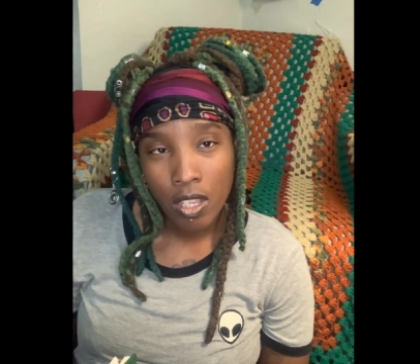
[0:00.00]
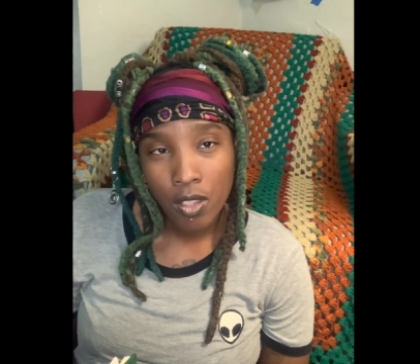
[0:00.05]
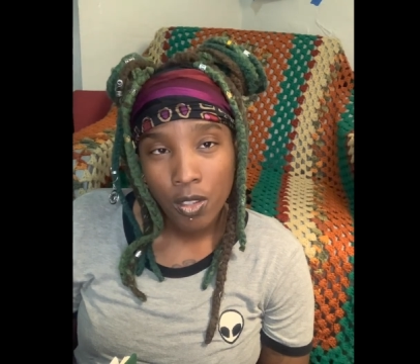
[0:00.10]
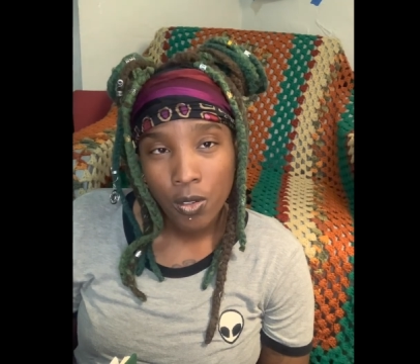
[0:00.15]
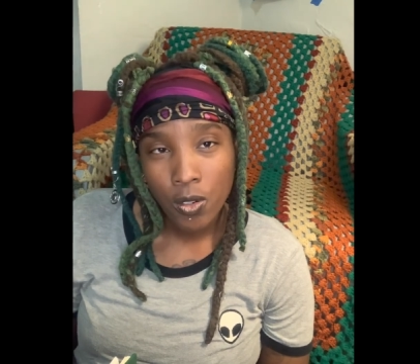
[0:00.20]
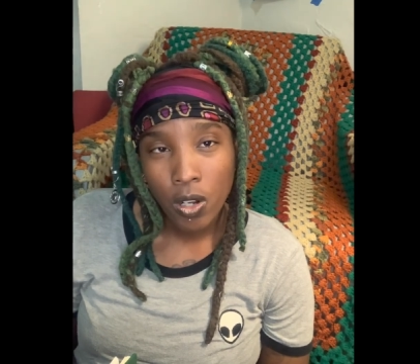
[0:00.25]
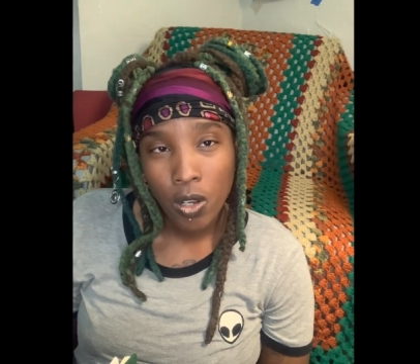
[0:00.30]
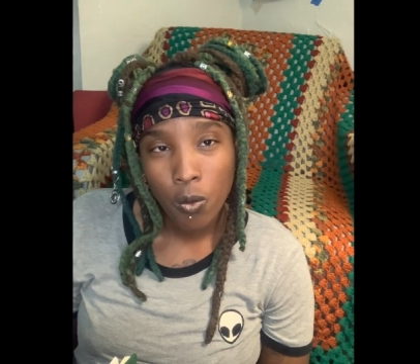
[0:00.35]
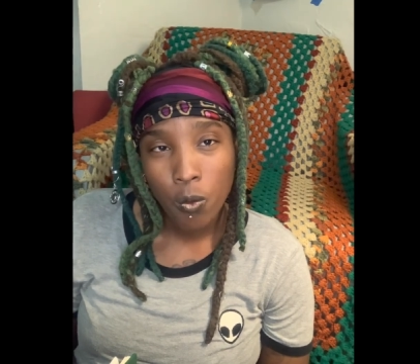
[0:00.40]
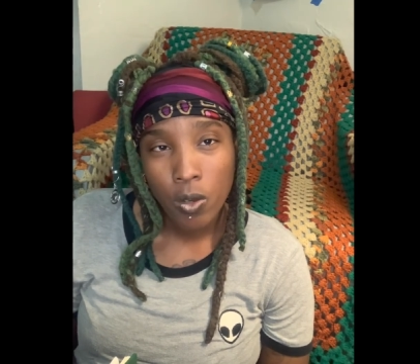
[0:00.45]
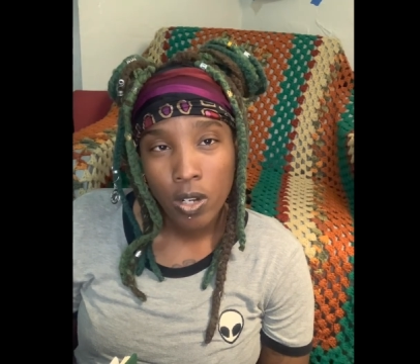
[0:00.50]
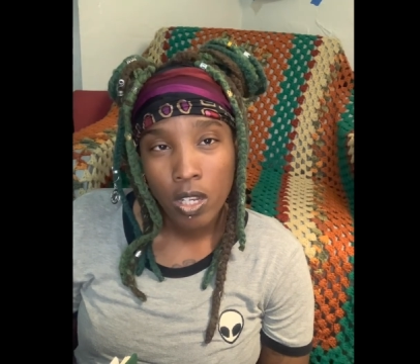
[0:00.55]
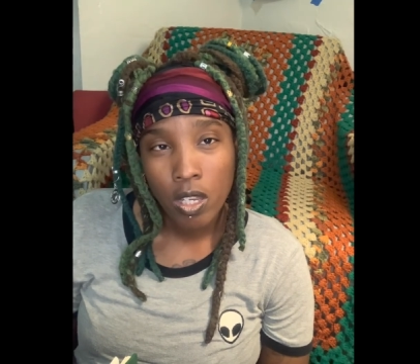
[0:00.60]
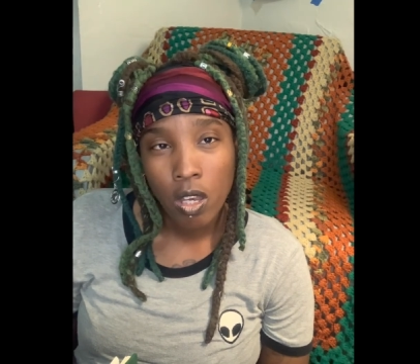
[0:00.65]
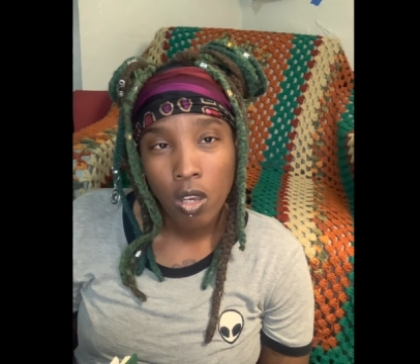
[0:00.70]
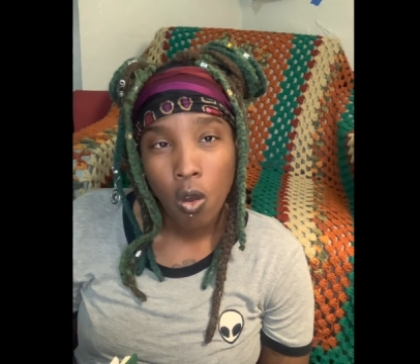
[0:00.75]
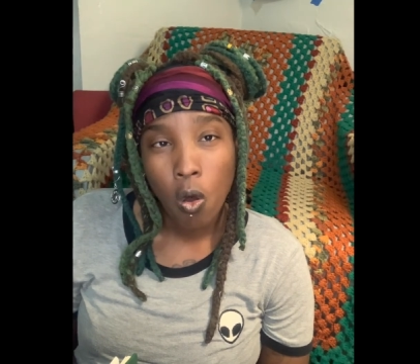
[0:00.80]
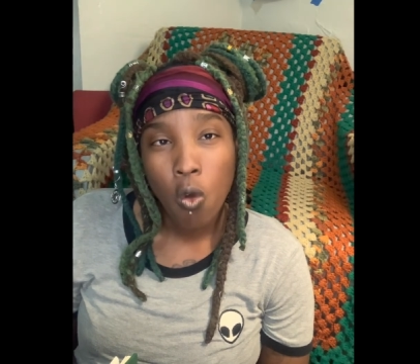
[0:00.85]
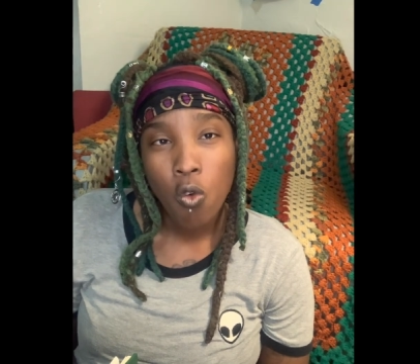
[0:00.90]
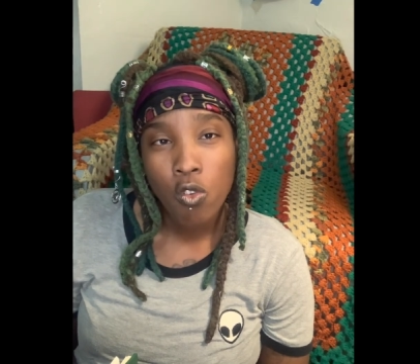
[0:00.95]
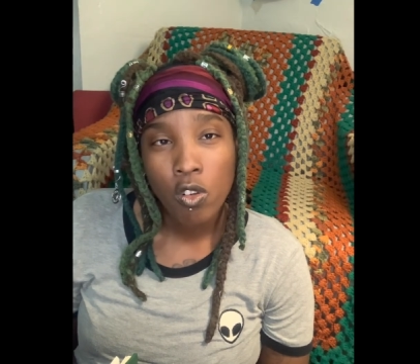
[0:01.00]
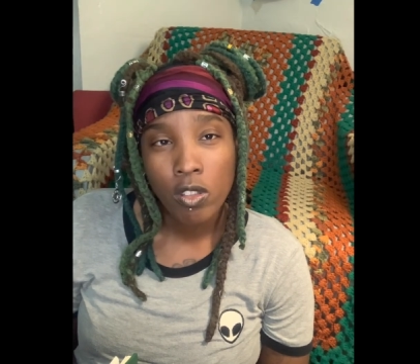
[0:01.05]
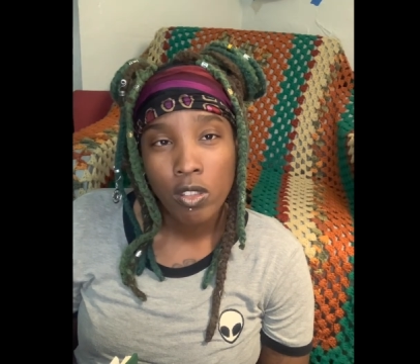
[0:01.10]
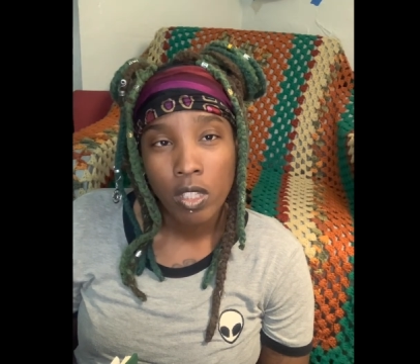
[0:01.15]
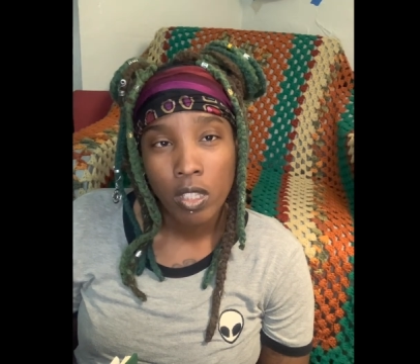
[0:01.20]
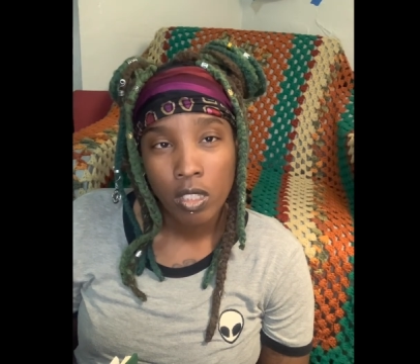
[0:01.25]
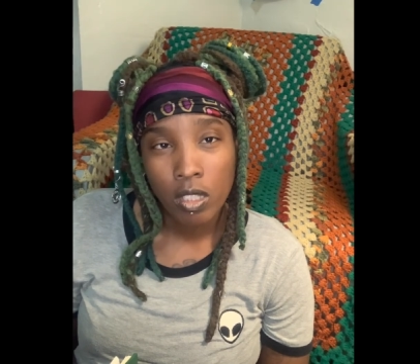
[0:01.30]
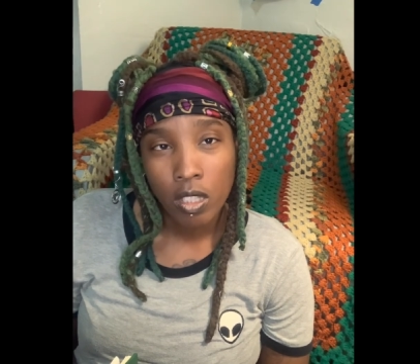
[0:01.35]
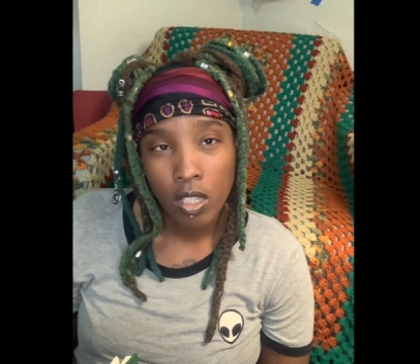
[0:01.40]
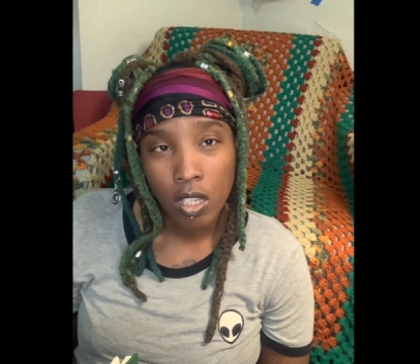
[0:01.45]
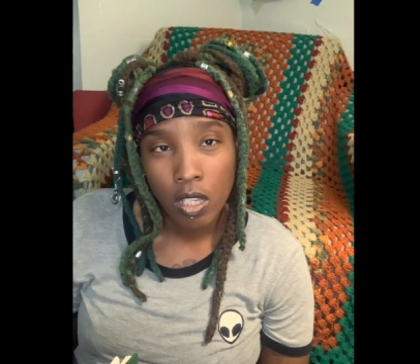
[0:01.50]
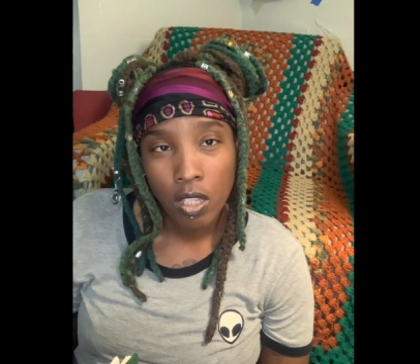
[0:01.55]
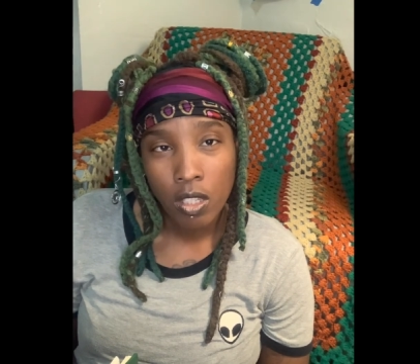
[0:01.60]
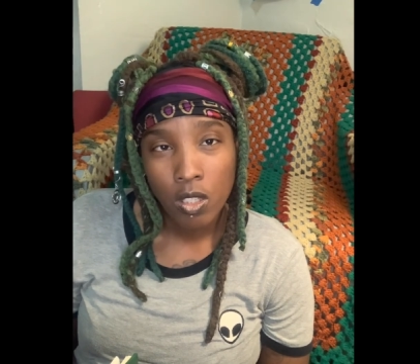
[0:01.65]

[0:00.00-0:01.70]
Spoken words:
You don't want to overthink it.